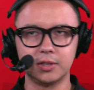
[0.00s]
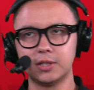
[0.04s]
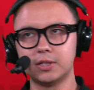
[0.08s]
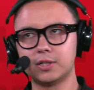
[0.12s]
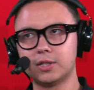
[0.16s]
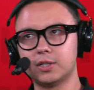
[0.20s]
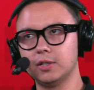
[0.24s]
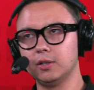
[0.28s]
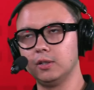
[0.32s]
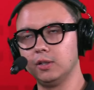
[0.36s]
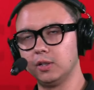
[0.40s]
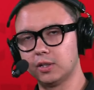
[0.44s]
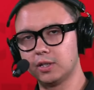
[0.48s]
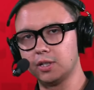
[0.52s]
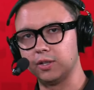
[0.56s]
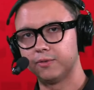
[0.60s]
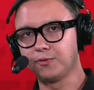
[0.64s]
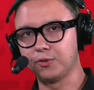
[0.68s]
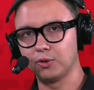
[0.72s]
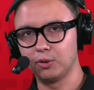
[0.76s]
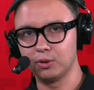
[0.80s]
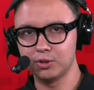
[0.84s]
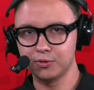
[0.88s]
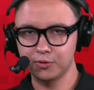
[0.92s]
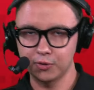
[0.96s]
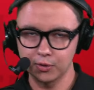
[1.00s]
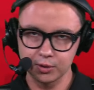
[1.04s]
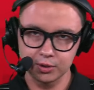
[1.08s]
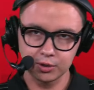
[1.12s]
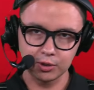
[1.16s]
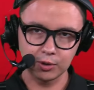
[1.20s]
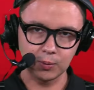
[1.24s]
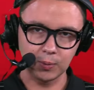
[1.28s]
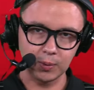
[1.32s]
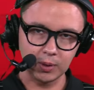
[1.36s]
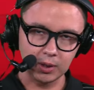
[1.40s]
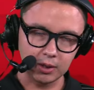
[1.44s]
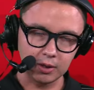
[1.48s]
He's still looking for his first
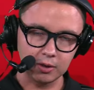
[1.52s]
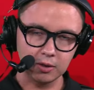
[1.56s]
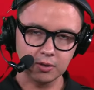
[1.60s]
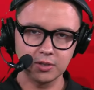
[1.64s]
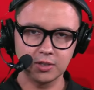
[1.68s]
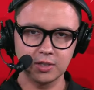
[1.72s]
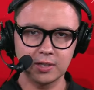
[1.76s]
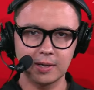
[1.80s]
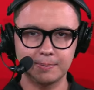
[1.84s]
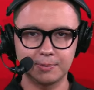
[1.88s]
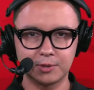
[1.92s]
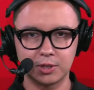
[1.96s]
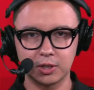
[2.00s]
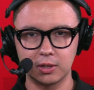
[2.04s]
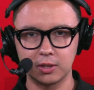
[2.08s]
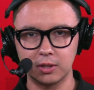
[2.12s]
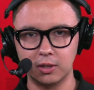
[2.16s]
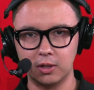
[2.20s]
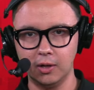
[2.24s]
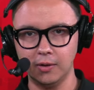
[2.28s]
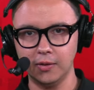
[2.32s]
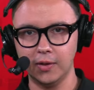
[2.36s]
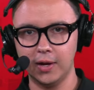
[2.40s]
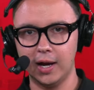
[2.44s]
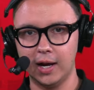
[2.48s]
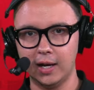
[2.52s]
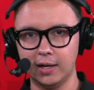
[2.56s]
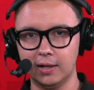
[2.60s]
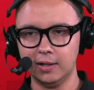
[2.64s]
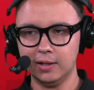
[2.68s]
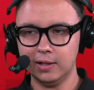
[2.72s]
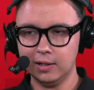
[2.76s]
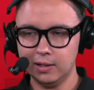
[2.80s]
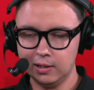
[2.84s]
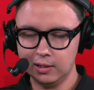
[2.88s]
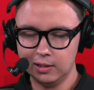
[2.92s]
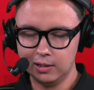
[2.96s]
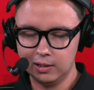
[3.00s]
career interception and all that.
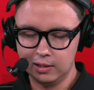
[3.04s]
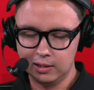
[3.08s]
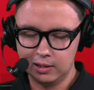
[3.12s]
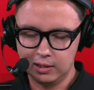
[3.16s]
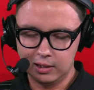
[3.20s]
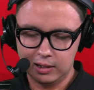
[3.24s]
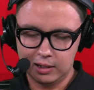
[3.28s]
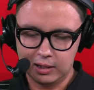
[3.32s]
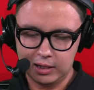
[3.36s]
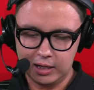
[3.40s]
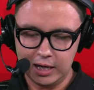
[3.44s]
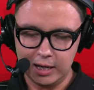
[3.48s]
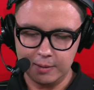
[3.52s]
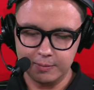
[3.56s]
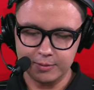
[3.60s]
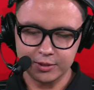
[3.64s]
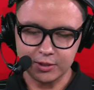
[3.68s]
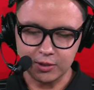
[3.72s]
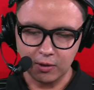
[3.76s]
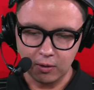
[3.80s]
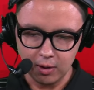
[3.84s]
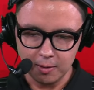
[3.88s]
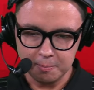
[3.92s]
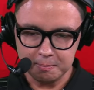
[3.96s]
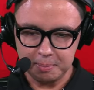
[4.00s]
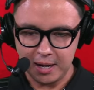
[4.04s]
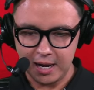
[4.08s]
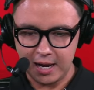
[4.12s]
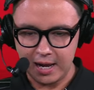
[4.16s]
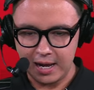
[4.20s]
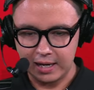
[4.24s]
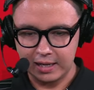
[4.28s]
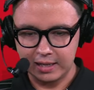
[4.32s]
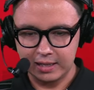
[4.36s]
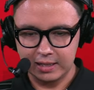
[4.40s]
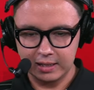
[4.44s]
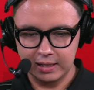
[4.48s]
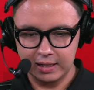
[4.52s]
I was going
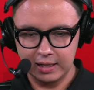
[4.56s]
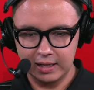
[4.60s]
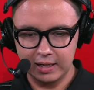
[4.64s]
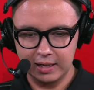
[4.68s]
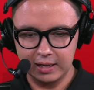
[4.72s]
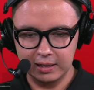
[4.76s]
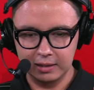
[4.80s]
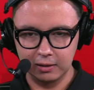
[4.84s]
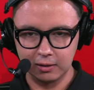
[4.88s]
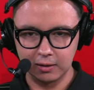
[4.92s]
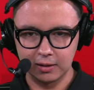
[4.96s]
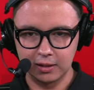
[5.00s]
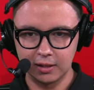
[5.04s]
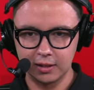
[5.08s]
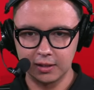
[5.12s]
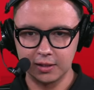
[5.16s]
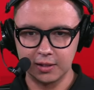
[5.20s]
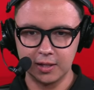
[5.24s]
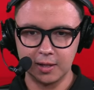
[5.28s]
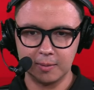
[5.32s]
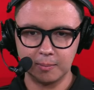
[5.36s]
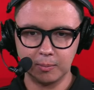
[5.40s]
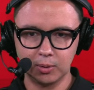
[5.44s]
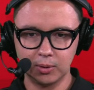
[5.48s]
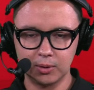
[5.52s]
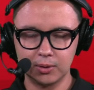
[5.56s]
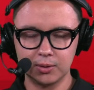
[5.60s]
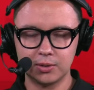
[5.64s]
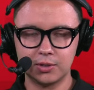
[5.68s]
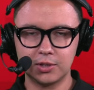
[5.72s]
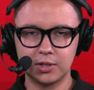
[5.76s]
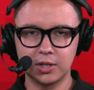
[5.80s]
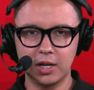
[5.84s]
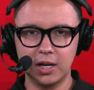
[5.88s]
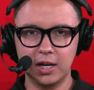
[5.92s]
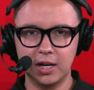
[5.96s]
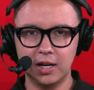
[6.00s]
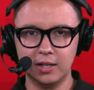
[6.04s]
back and looking at the
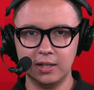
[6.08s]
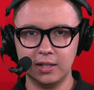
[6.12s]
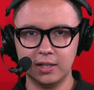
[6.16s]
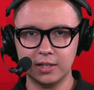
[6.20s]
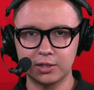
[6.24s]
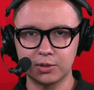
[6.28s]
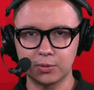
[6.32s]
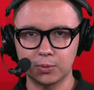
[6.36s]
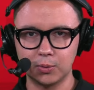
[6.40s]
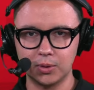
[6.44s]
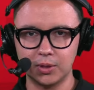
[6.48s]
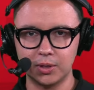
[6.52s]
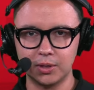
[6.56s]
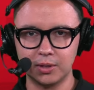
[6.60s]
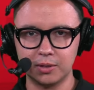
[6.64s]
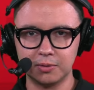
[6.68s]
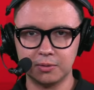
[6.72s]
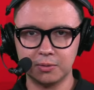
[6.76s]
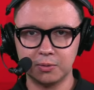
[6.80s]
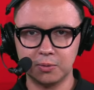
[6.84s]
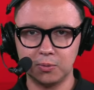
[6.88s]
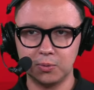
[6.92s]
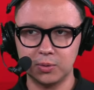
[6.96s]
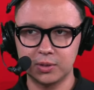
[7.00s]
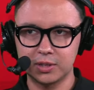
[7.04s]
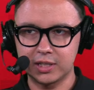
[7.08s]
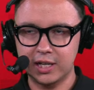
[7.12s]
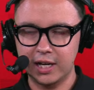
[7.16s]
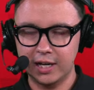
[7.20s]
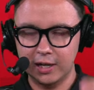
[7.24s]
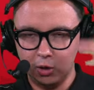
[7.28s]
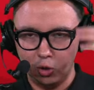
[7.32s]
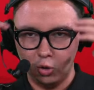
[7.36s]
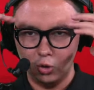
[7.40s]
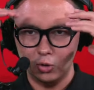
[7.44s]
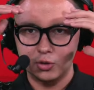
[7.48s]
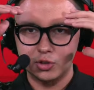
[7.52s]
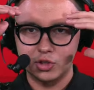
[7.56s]
numbers, and this one was kind
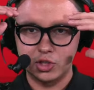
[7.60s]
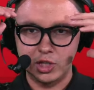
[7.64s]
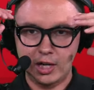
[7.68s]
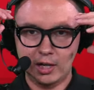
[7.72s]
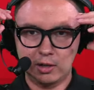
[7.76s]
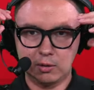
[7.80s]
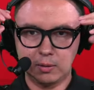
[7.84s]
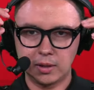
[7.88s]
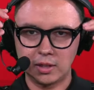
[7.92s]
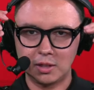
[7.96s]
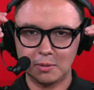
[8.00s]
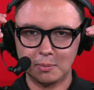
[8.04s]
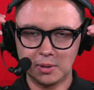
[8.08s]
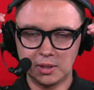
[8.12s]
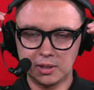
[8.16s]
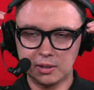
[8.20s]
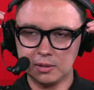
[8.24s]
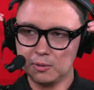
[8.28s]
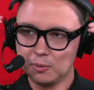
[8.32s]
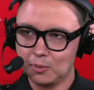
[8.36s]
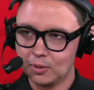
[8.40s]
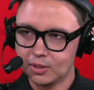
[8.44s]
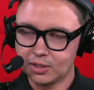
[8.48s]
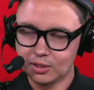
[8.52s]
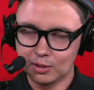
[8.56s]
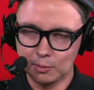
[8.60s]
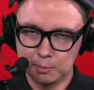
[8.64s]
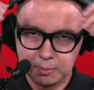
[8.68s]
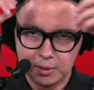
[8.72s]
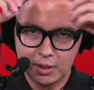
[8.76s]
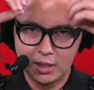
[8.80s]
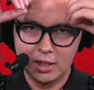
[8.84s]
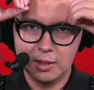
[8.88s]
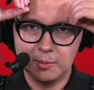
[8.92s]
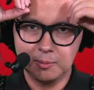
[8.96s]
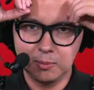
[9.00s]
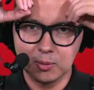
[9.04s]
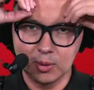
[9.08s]
of earth-shattering to me. What's the
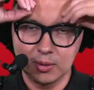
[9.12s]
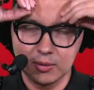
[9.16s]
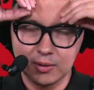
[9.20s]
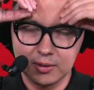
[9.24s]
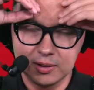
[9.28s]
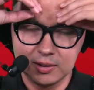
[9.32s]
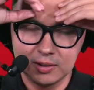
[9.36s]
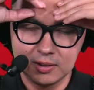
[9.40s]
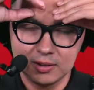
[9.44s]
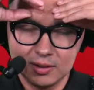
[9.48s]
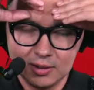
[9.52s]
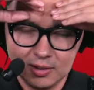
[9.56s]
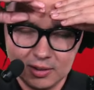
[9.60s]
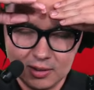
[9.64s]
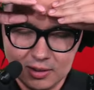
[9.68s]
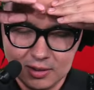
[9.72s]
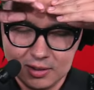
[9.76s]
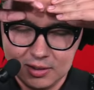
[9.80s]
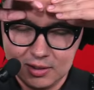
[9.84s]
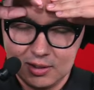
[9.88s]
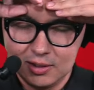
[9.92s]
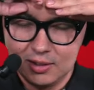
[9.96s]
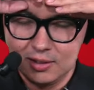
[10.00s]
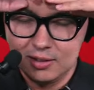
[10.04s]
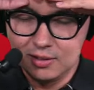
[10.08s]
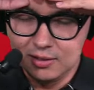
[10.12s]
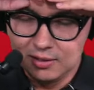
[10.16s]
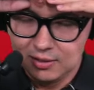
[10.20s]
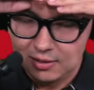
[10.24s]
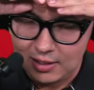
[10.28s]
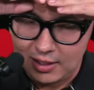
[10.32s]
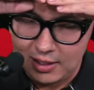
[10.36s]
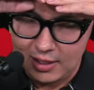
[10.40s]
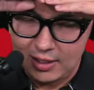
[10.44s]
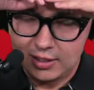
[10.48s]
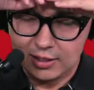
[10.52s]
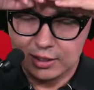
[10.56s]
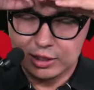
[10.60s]
meme where the
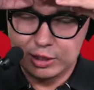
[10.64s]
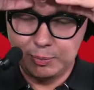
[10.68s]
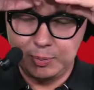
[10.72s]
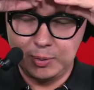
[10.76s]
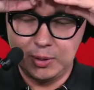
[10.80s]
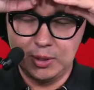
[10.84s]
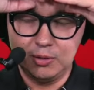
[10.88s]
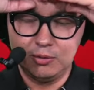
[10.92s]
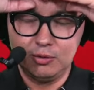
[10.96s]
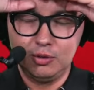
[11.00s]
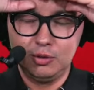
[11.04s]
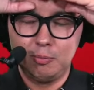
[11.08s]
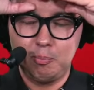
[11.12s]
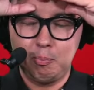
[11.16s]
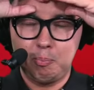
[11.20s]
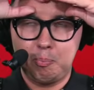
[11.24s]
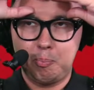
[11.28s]
head explodes?